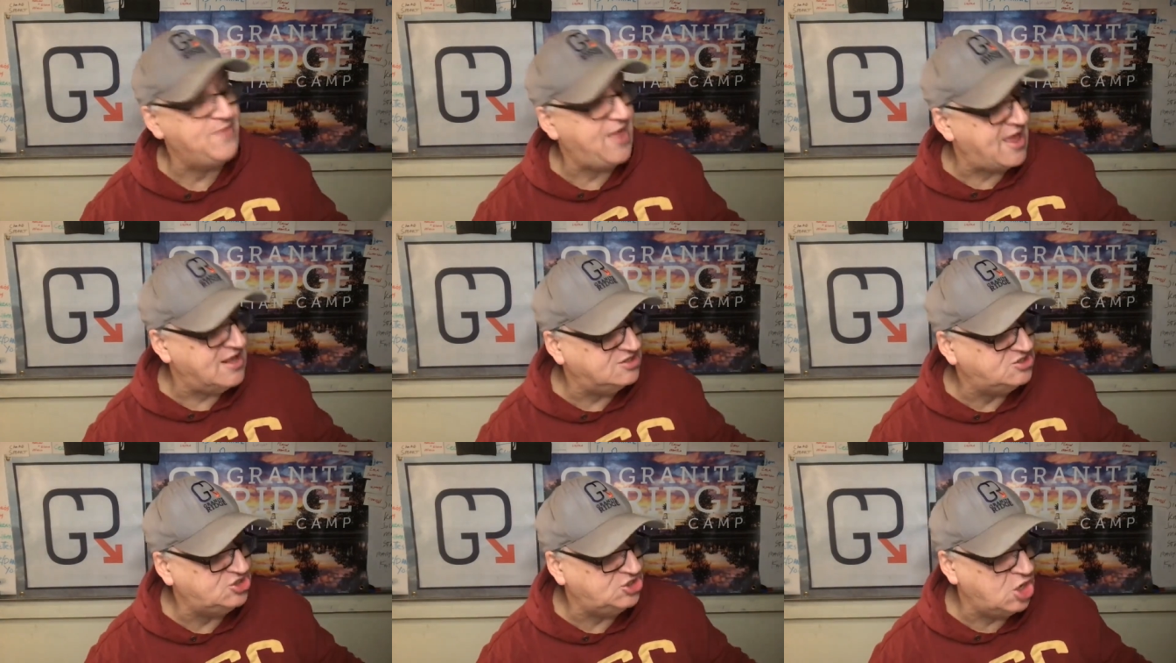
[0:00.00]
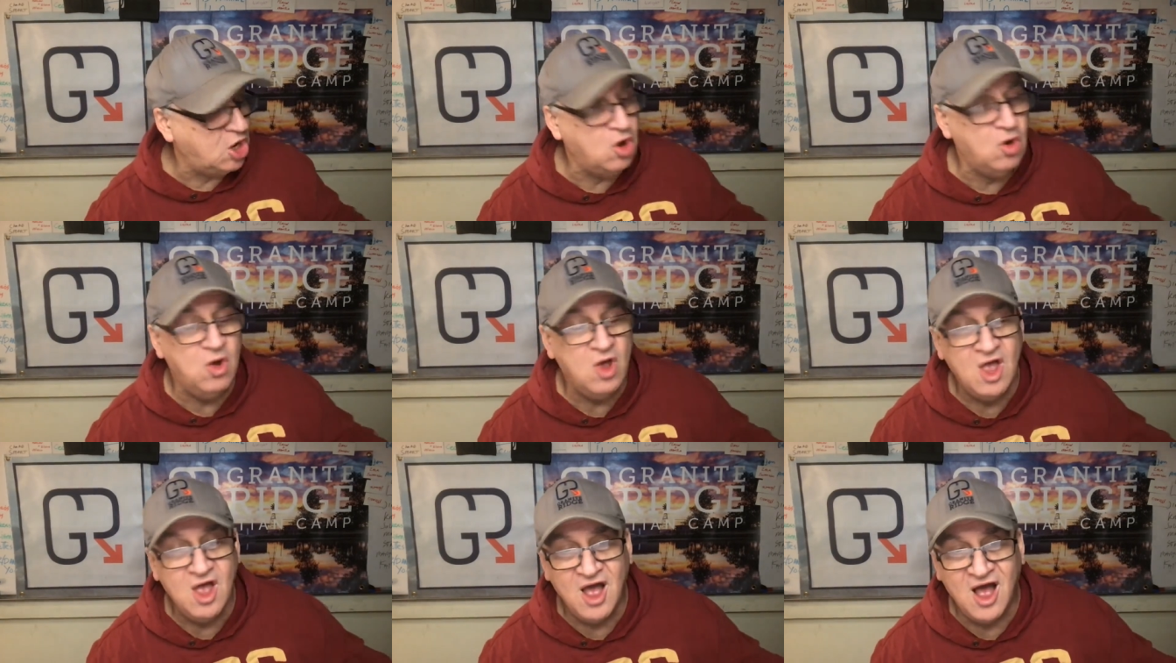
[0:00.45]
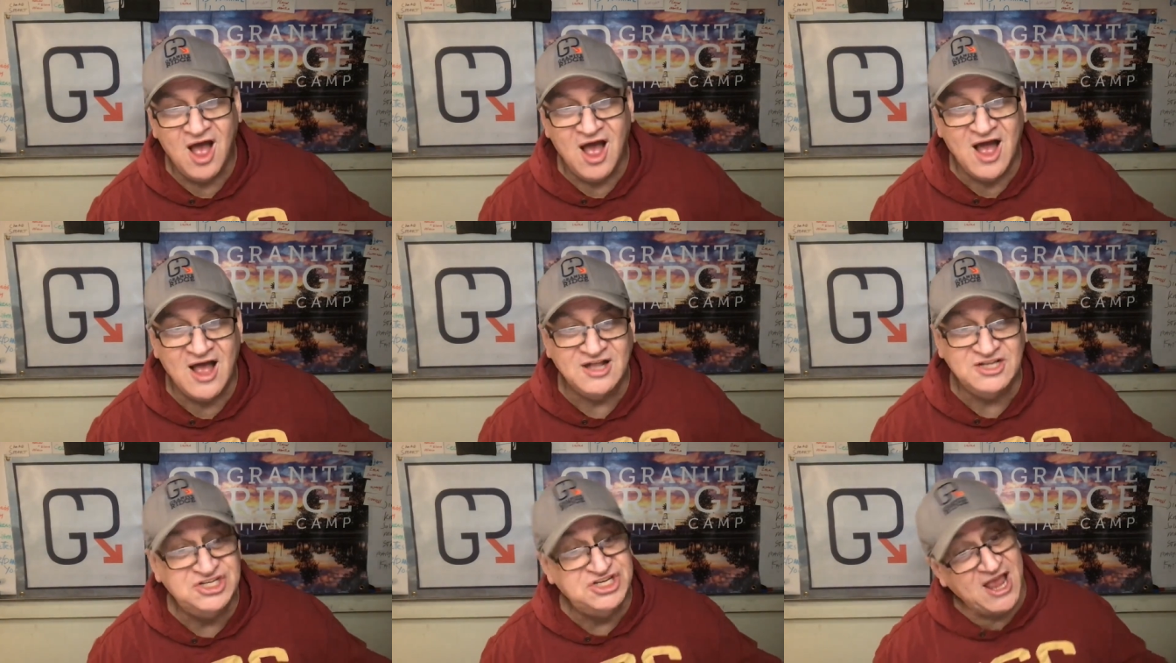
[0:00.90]
And so
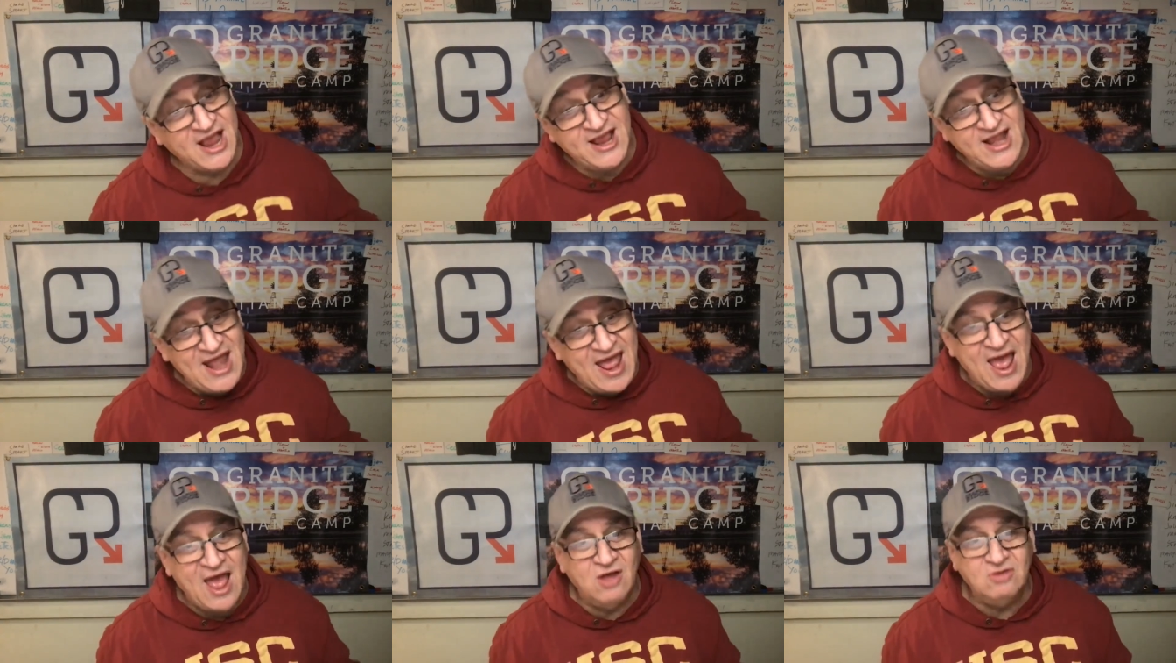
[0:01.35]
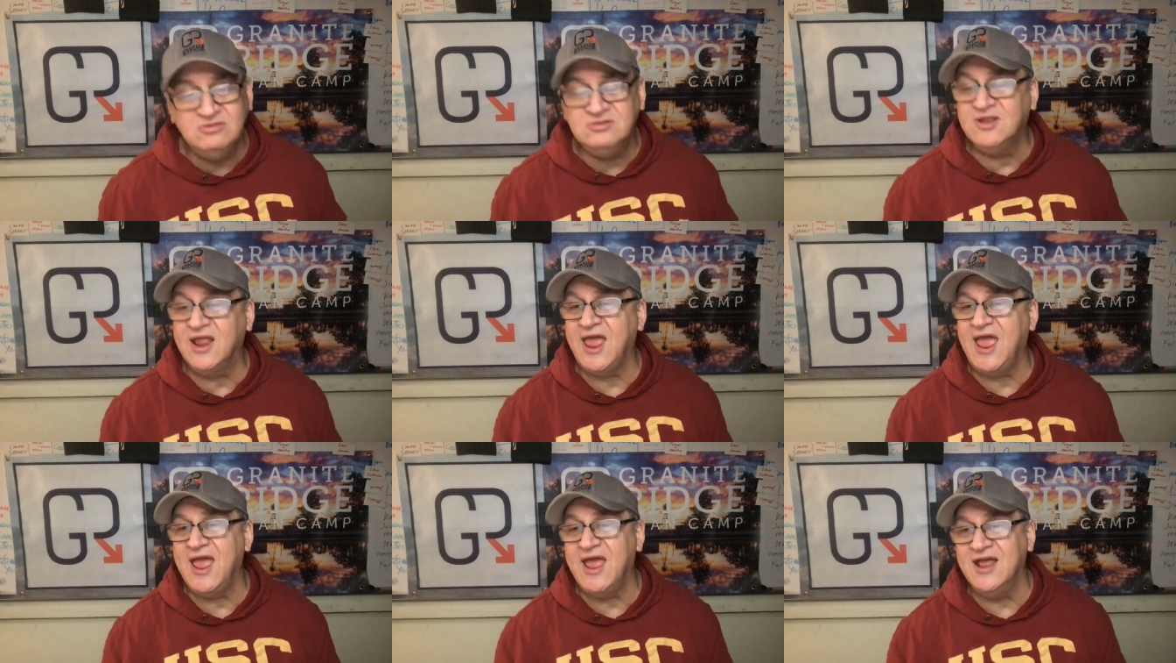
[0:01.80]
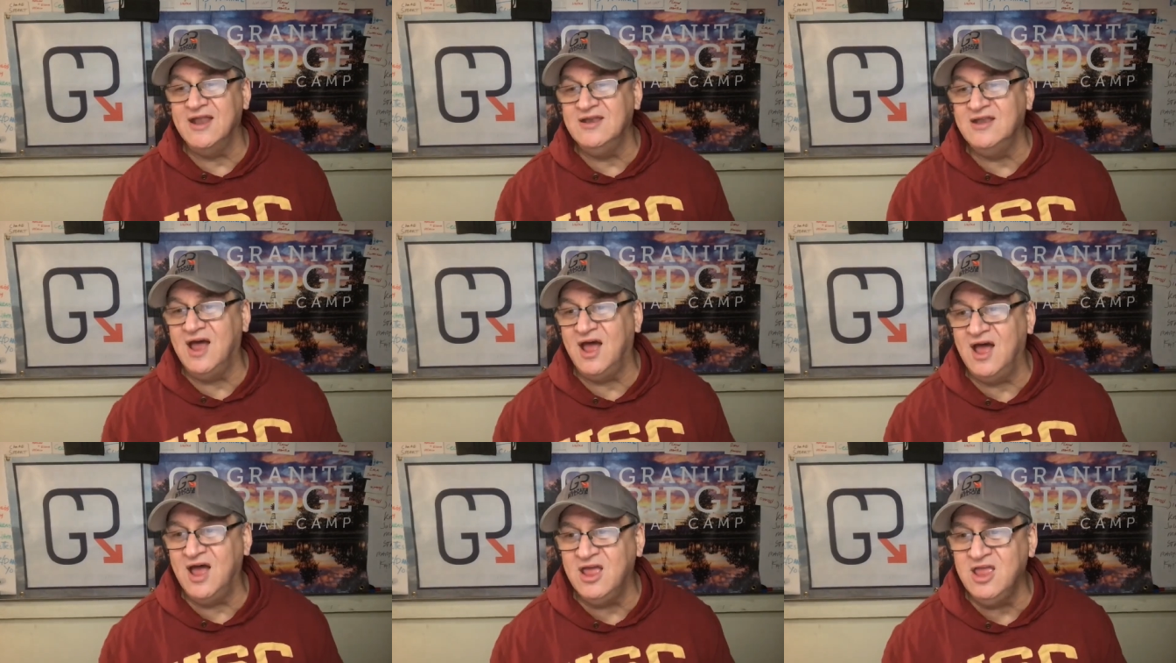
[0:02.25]
uh, check it out,
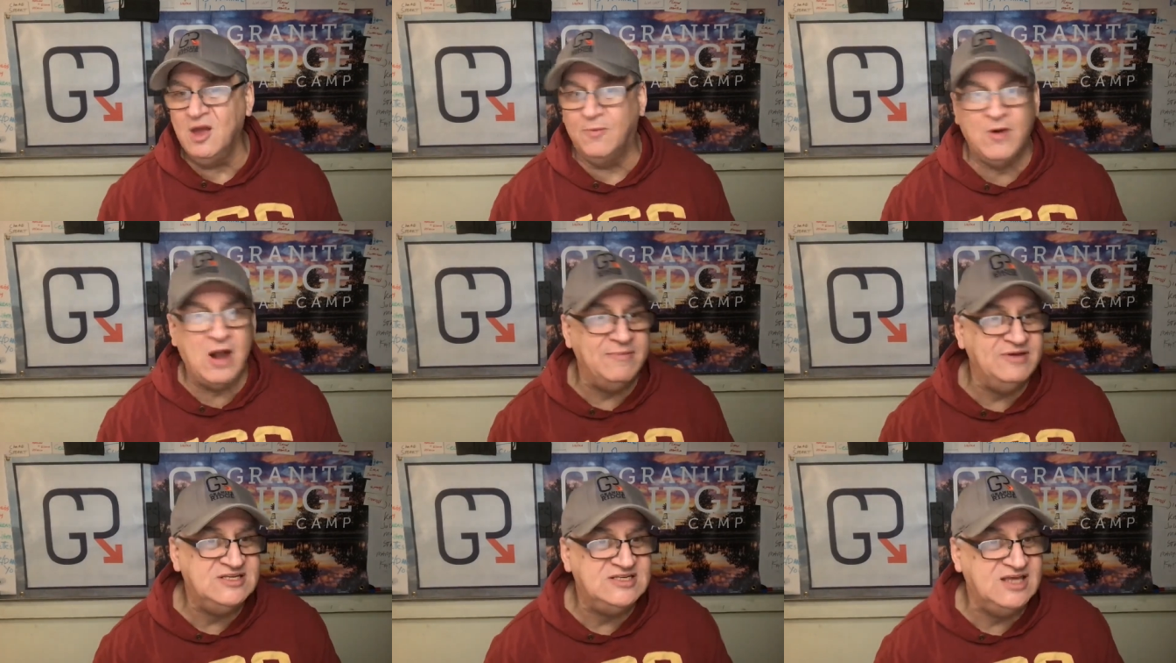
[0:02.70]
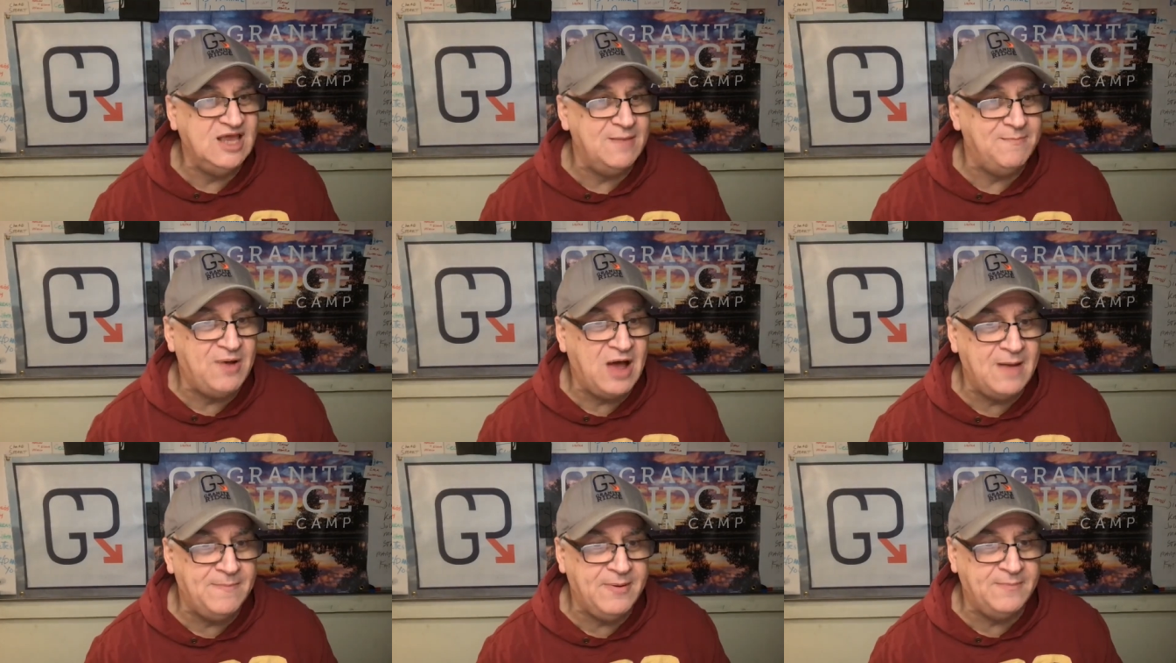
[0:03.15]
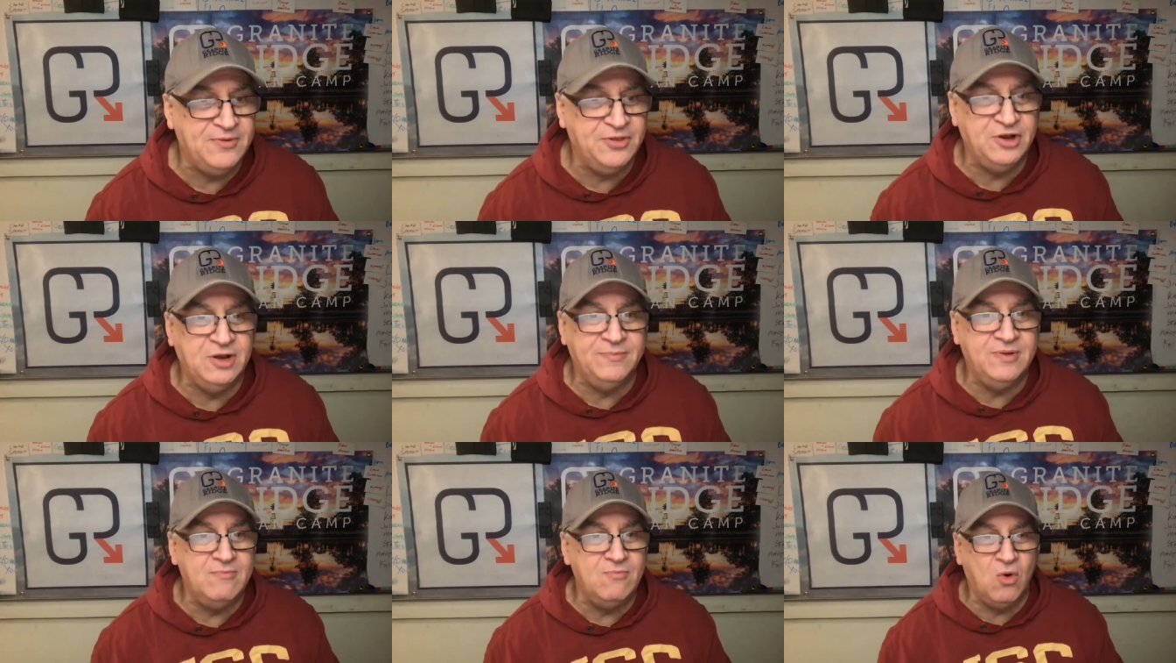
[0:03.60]
and uh, you'll probably see it pop up a
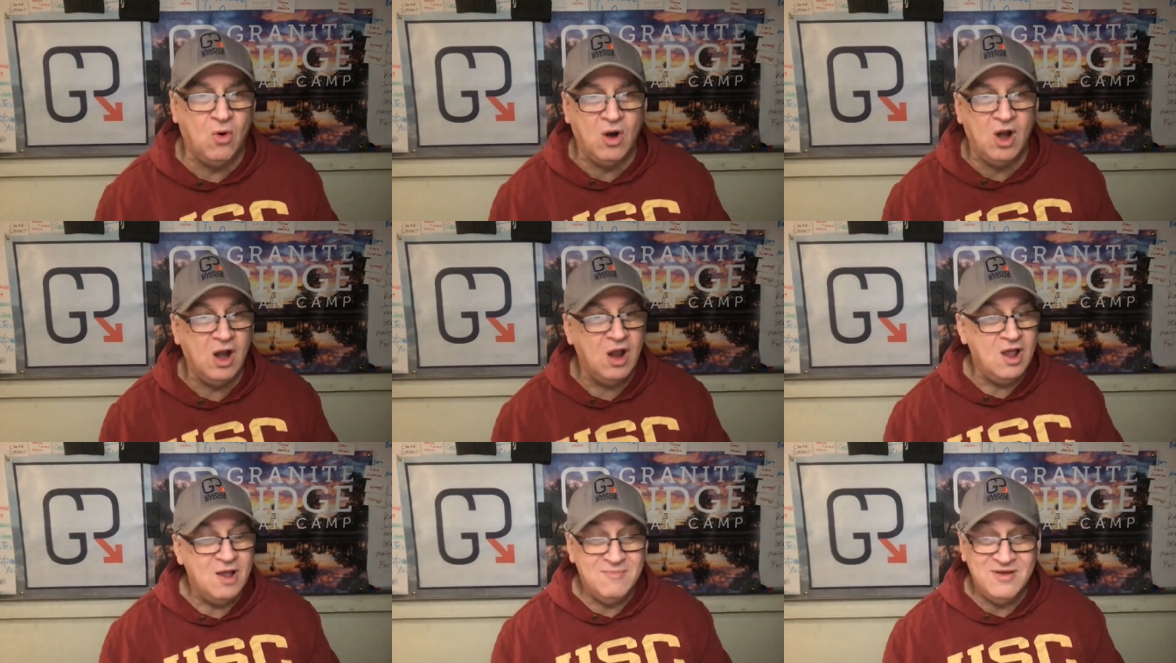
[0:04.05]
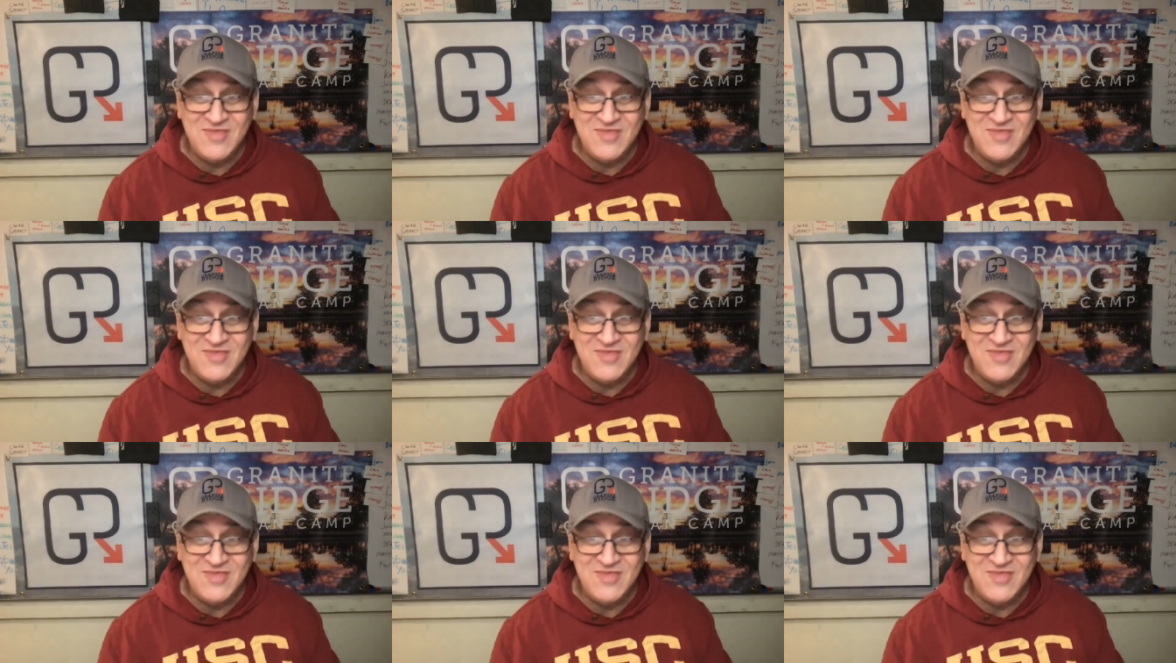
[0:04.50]
little bit more.